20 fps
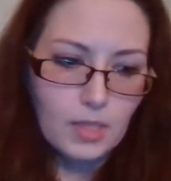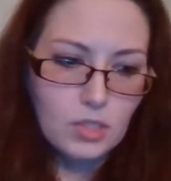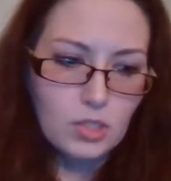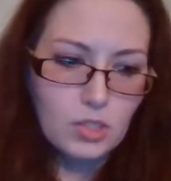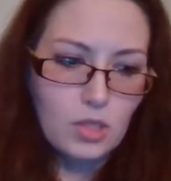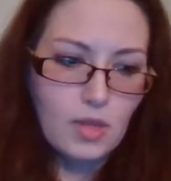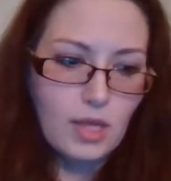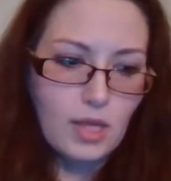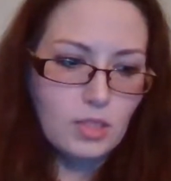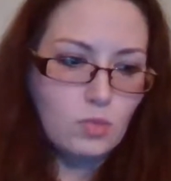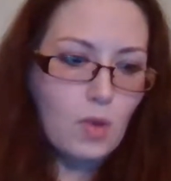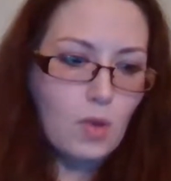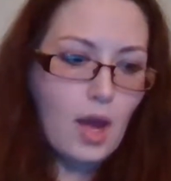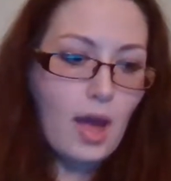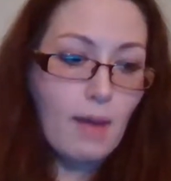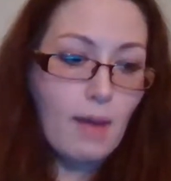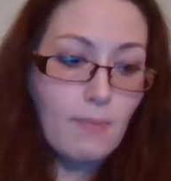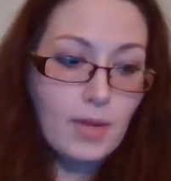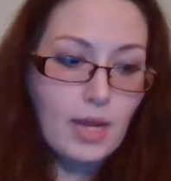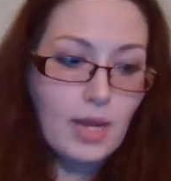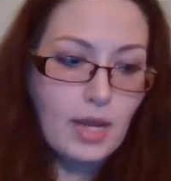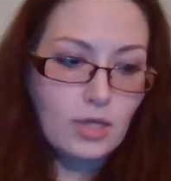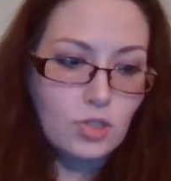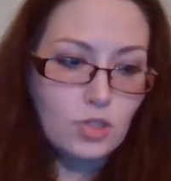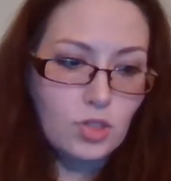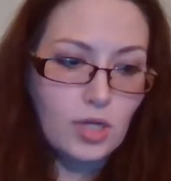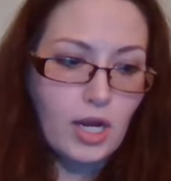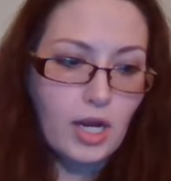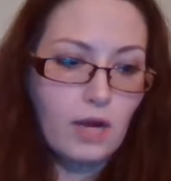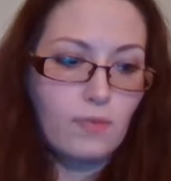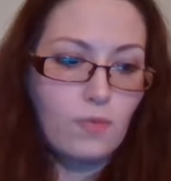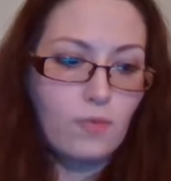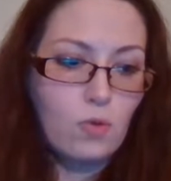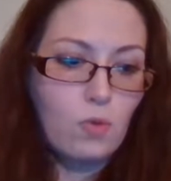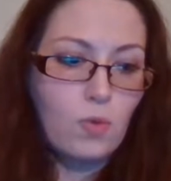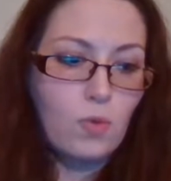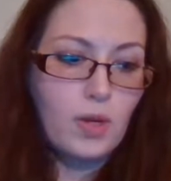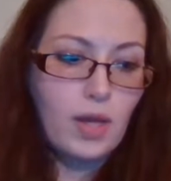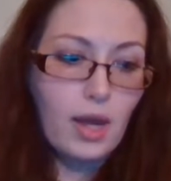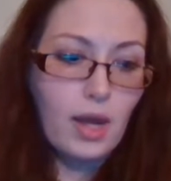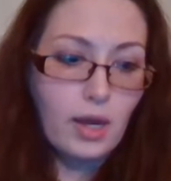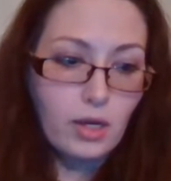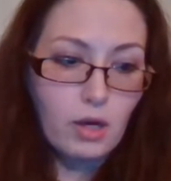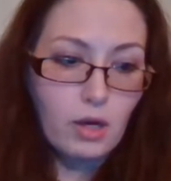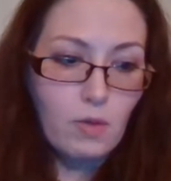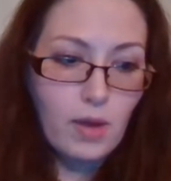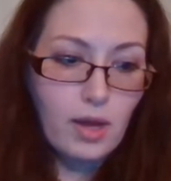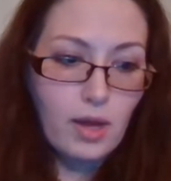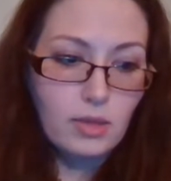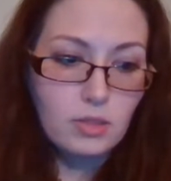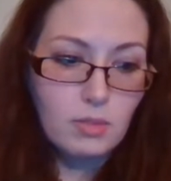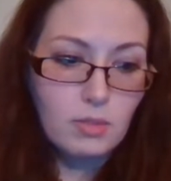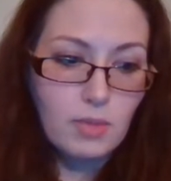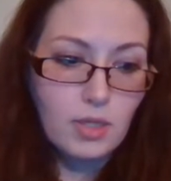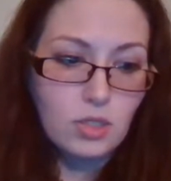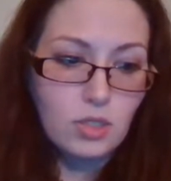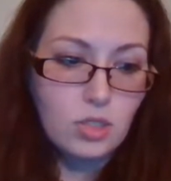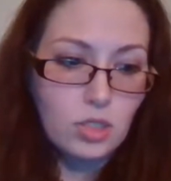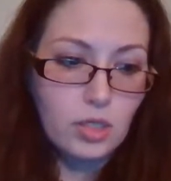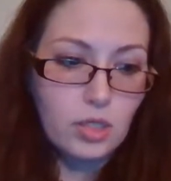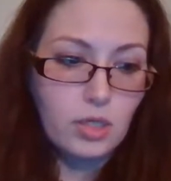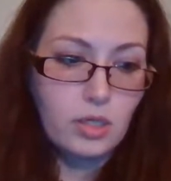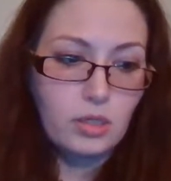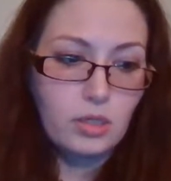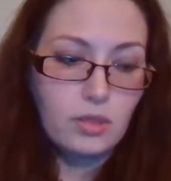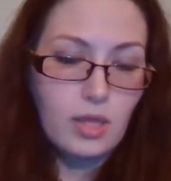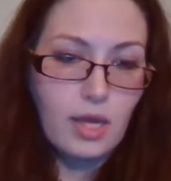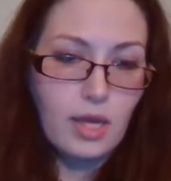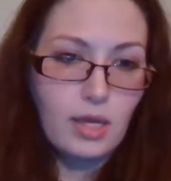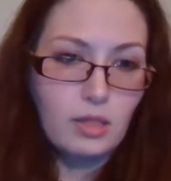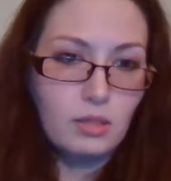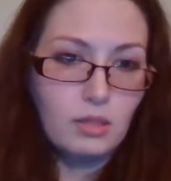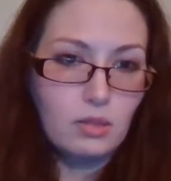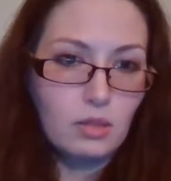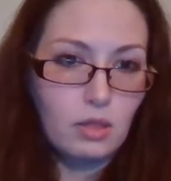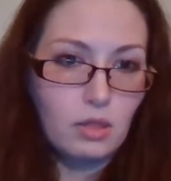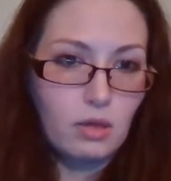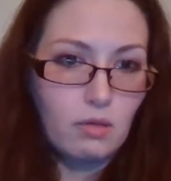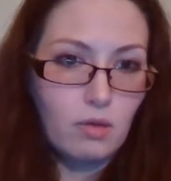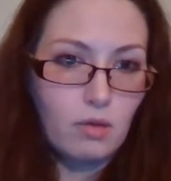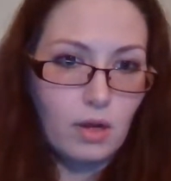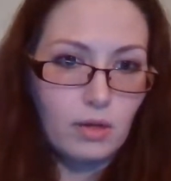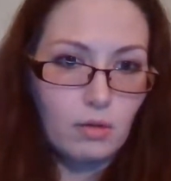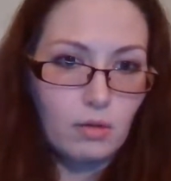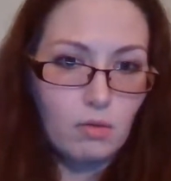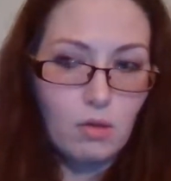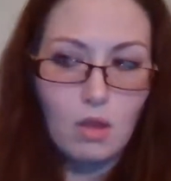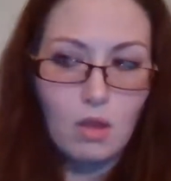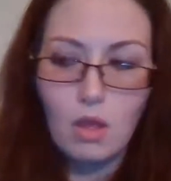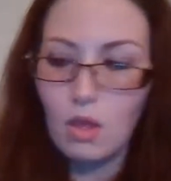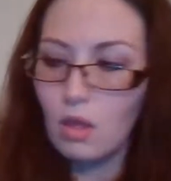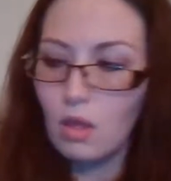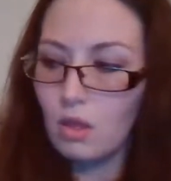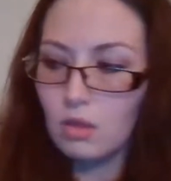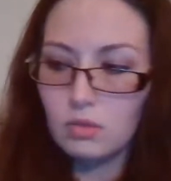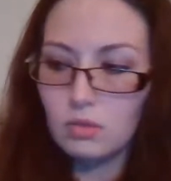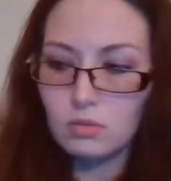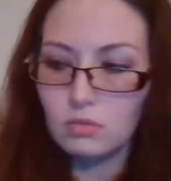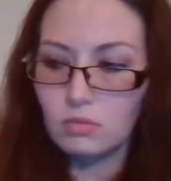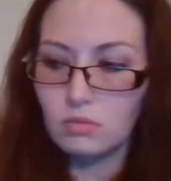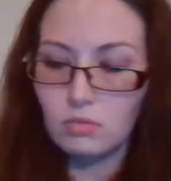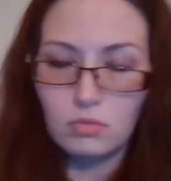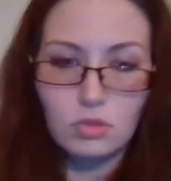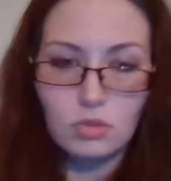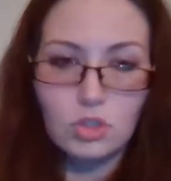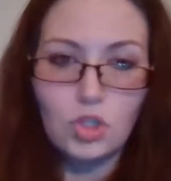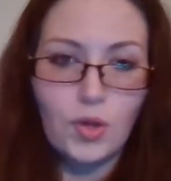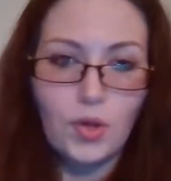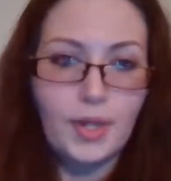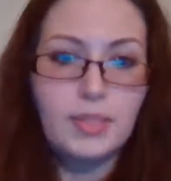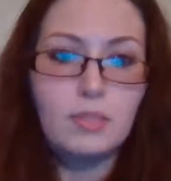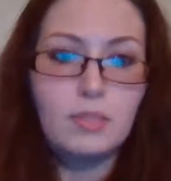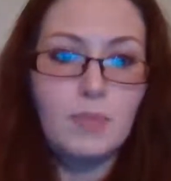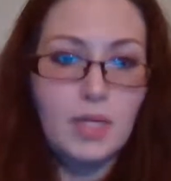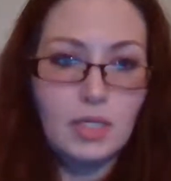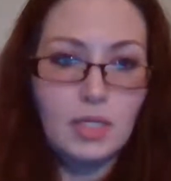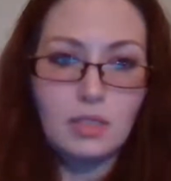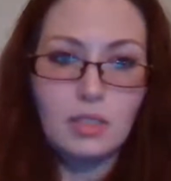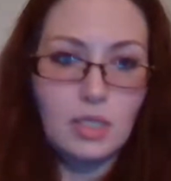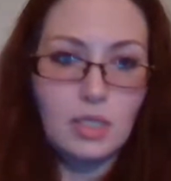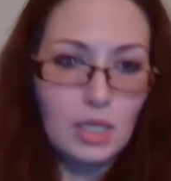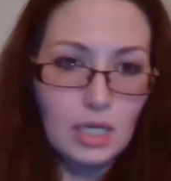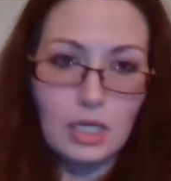So that's why I've been extra careful when I go out to make sure that, I don't transmit it to